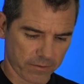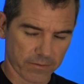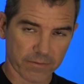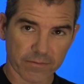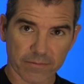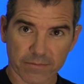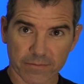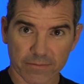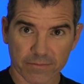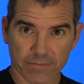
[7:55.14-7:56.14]

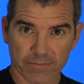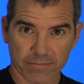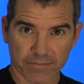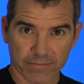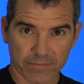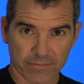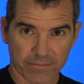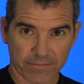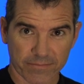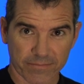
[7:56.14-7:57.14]

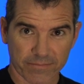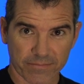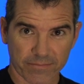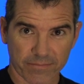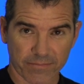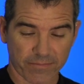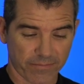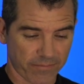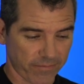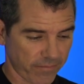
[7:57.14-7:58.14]

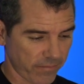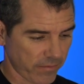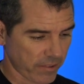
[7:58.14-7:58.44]
No one is speaking in this clip.